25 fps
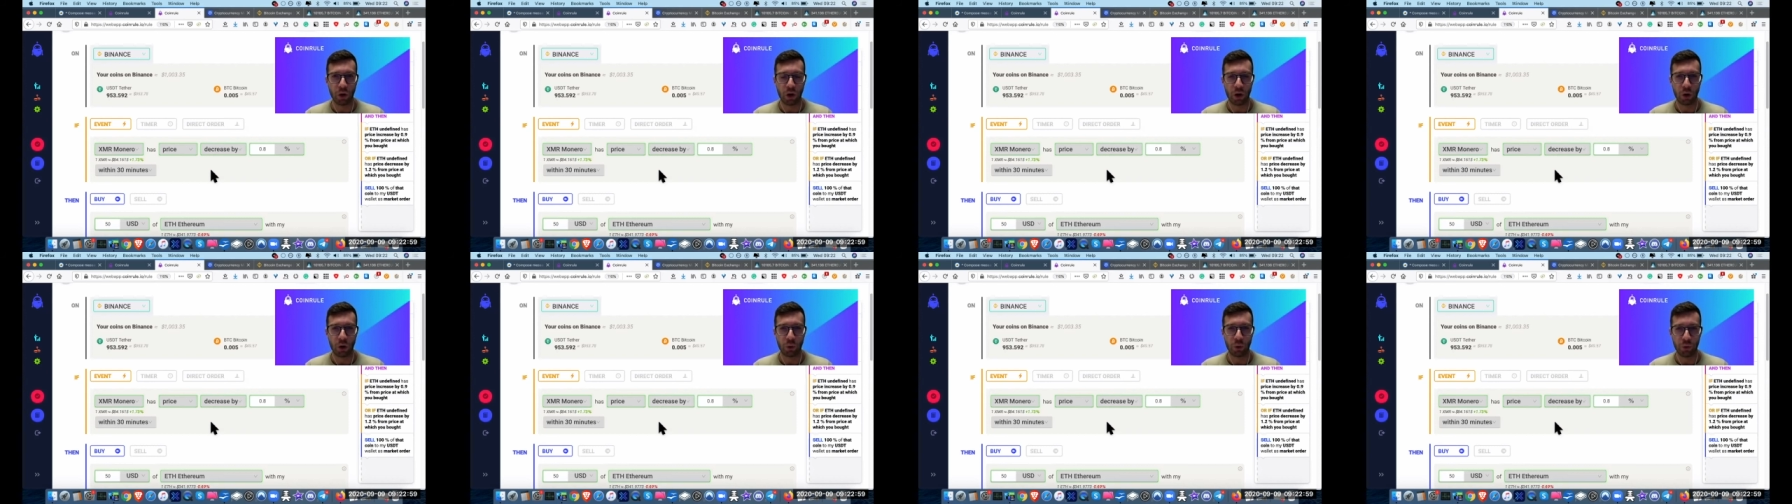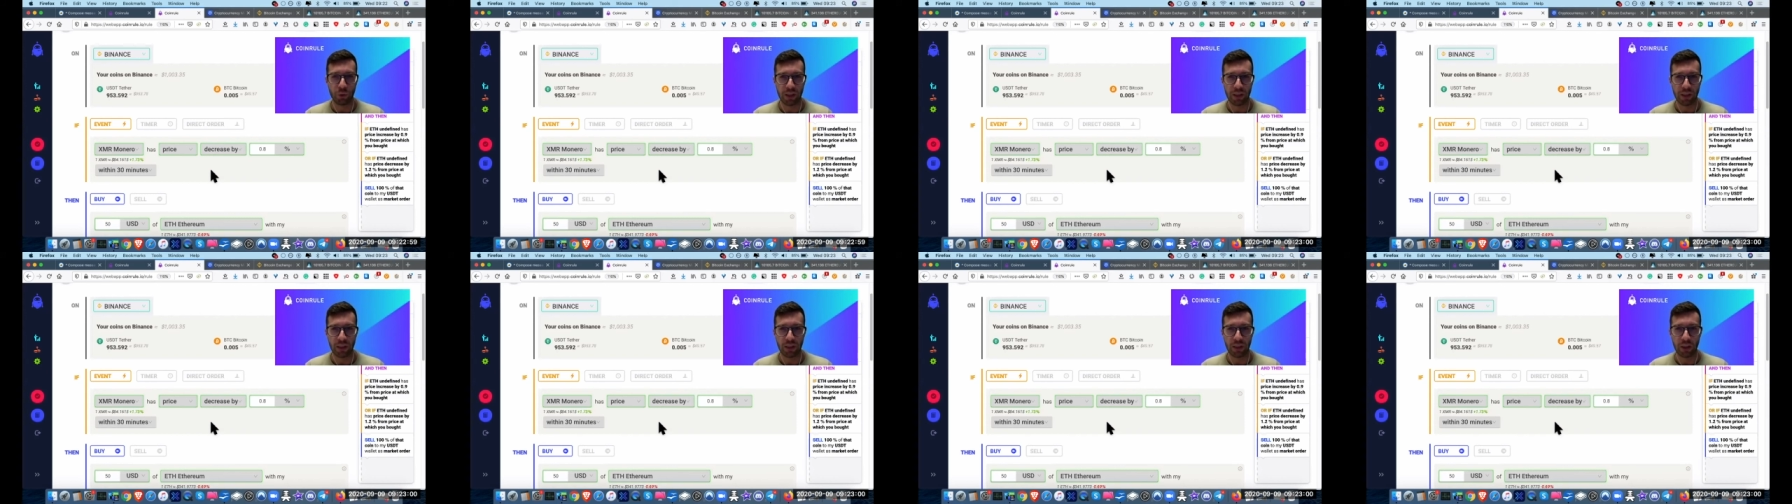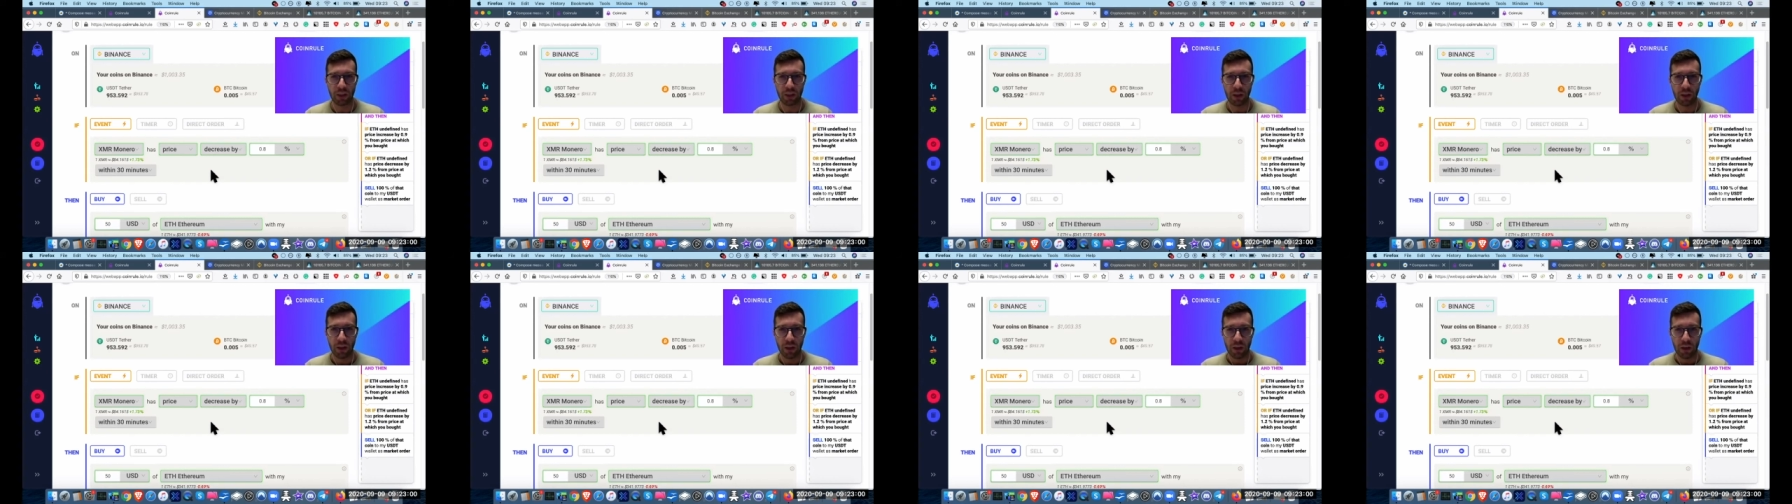greedy,
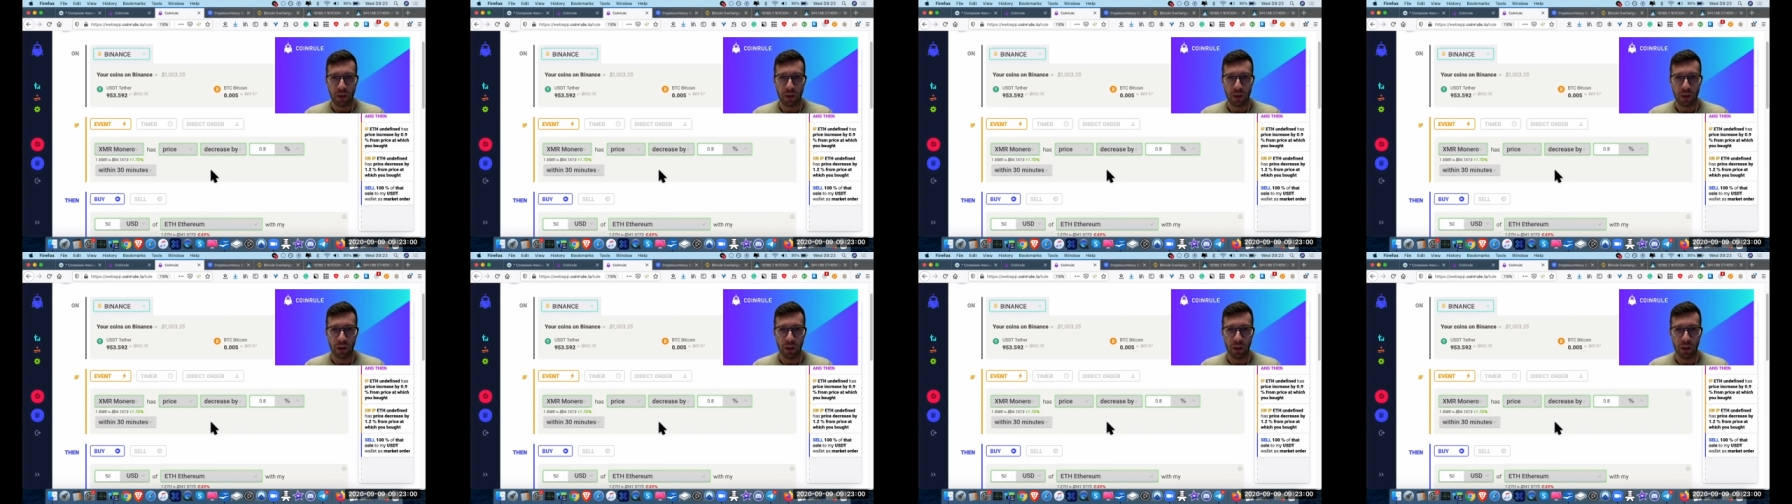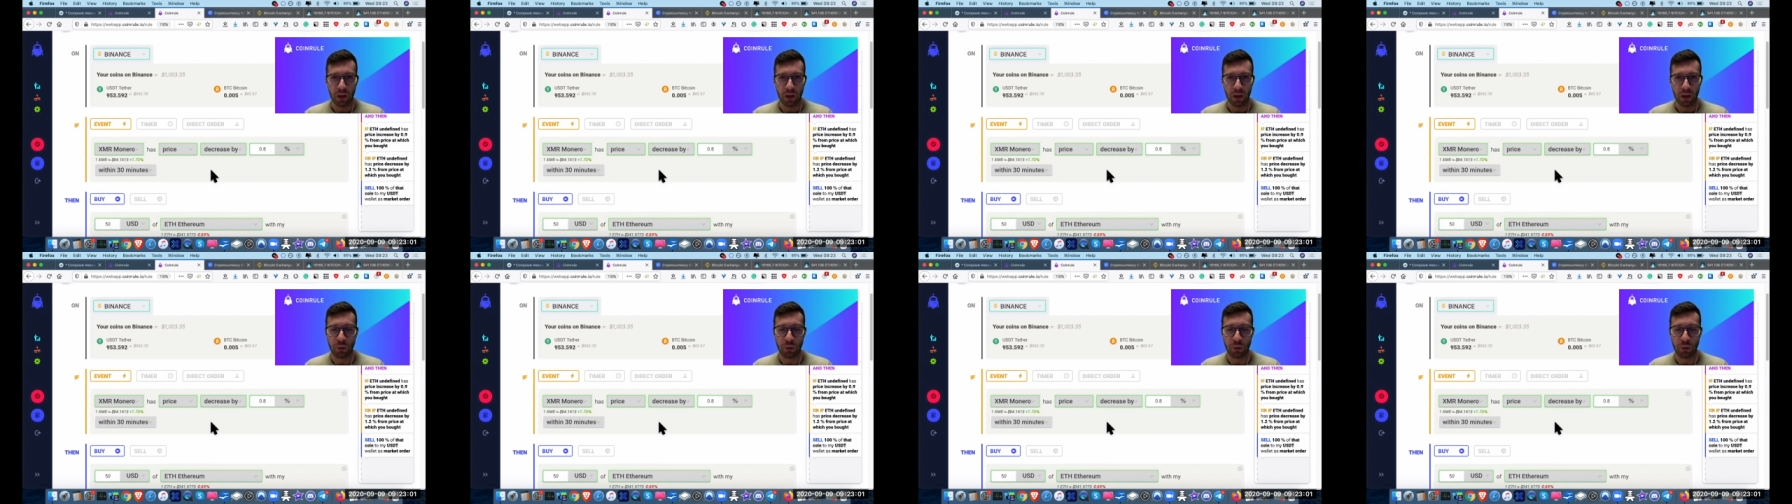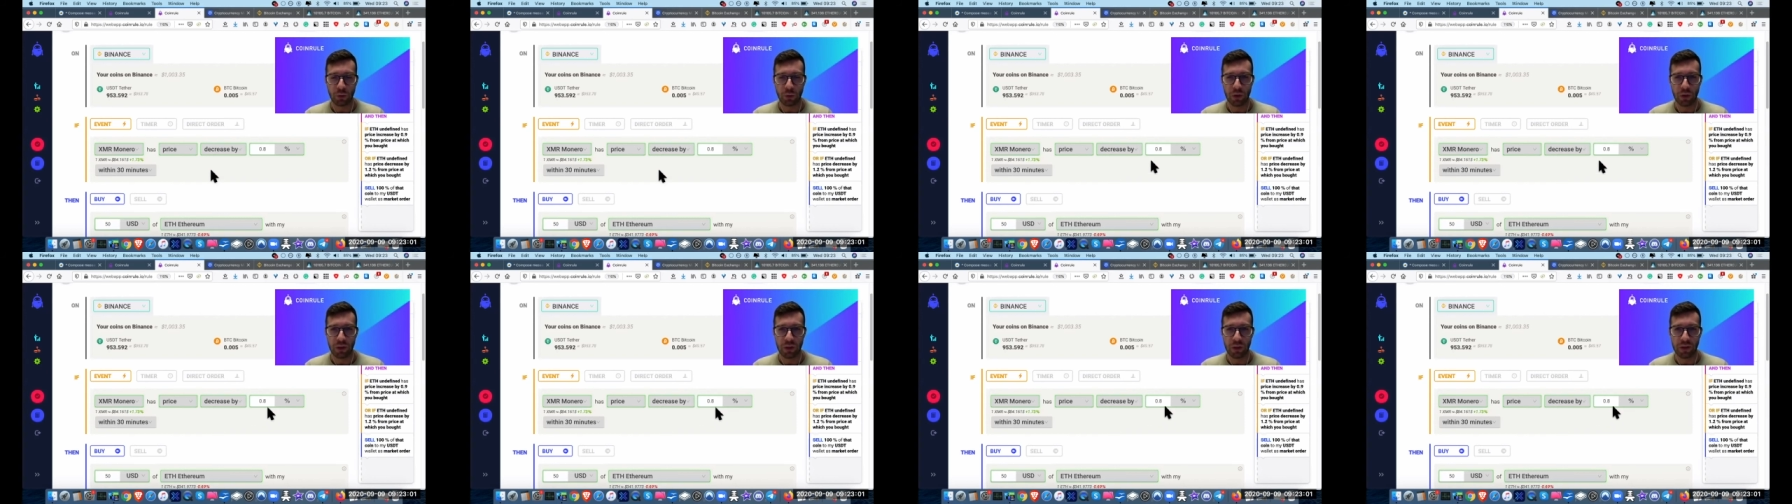uh,
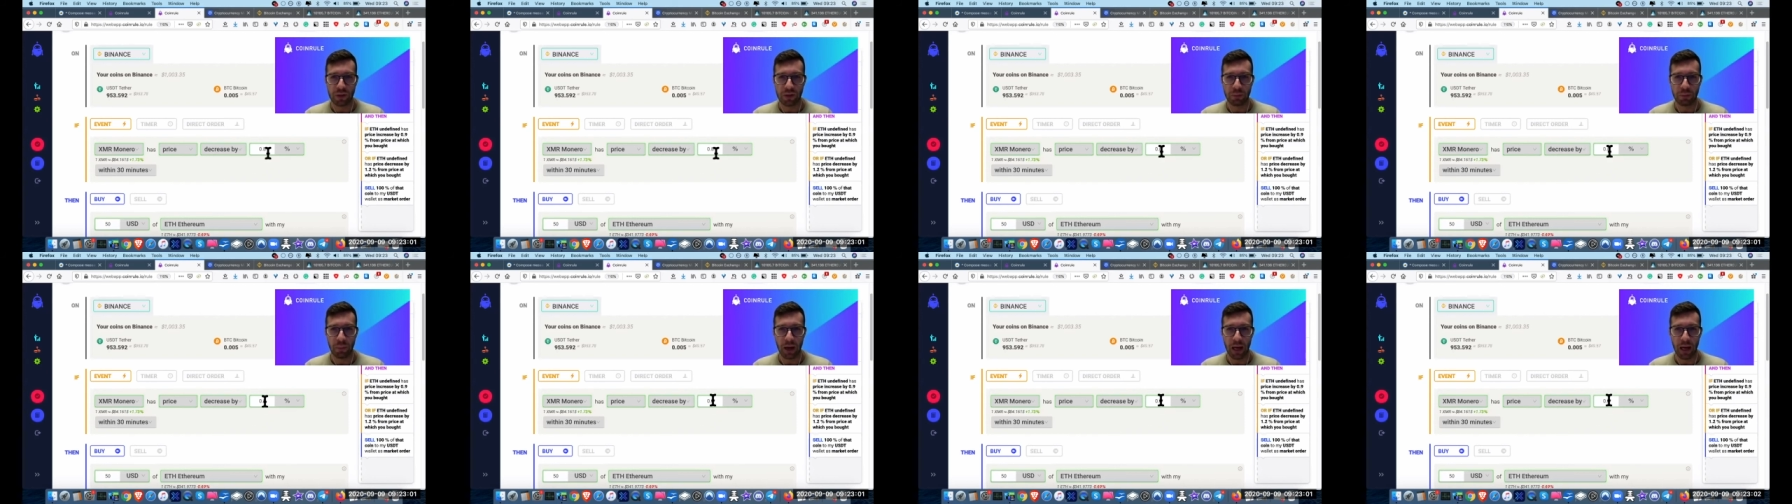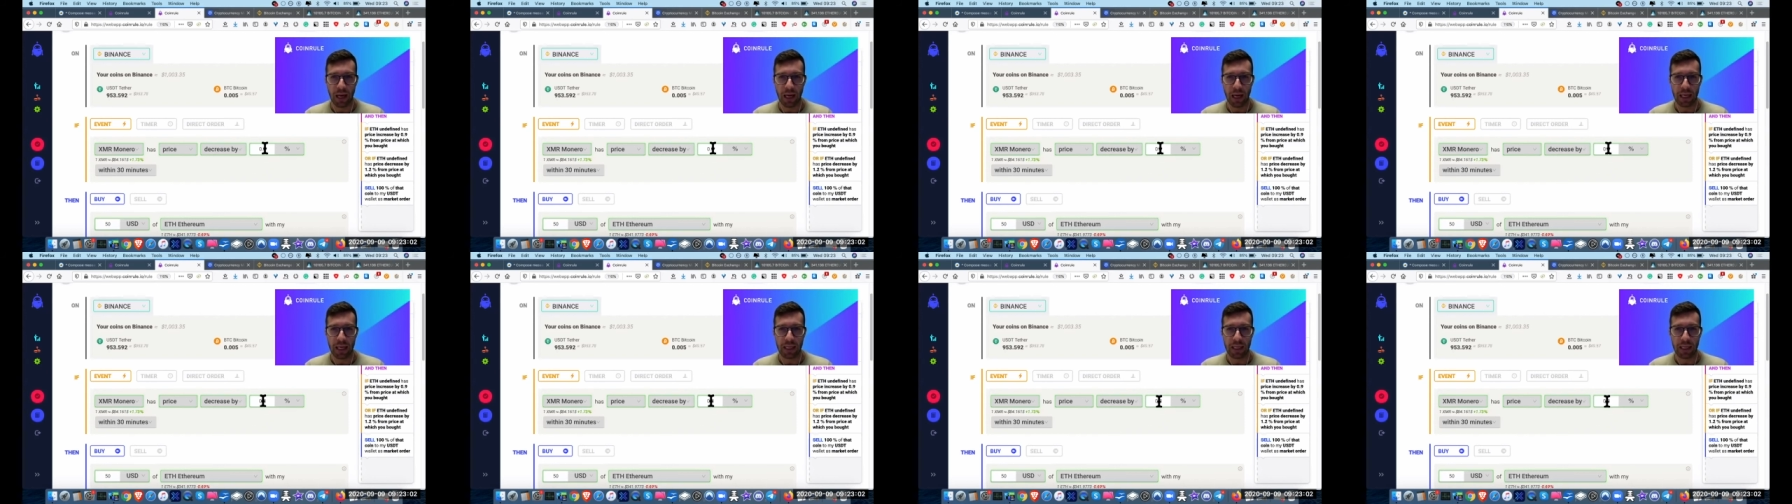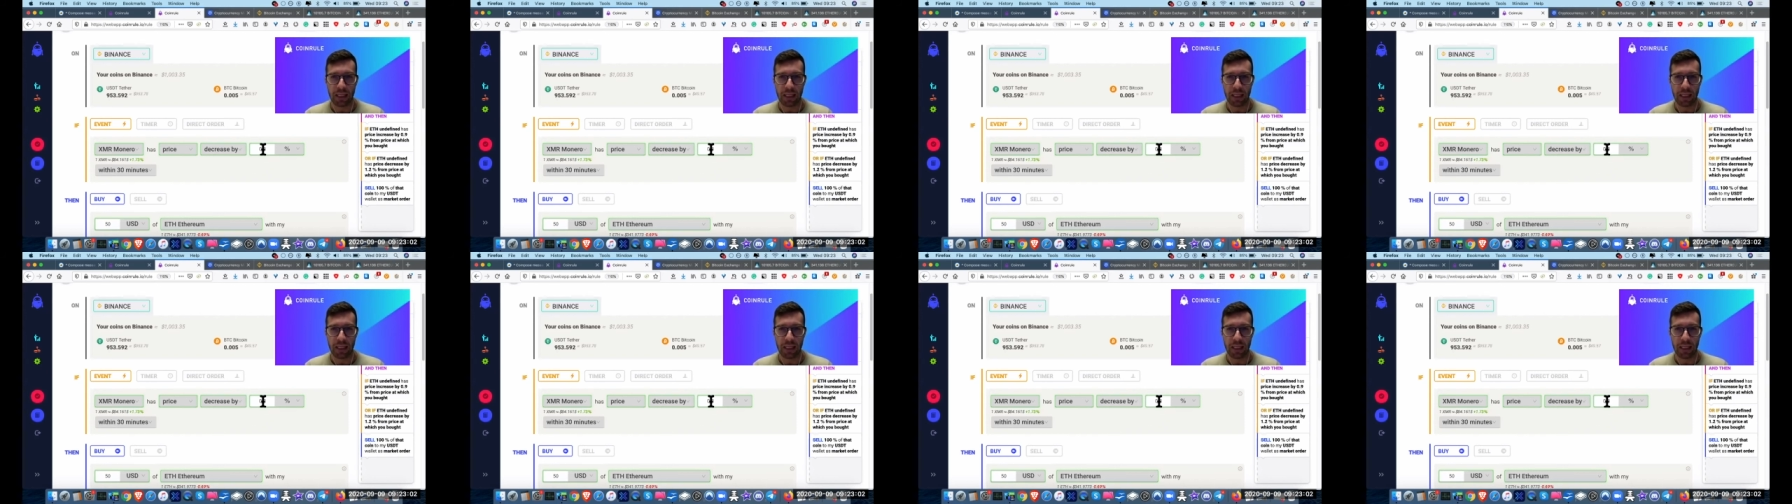decrease by,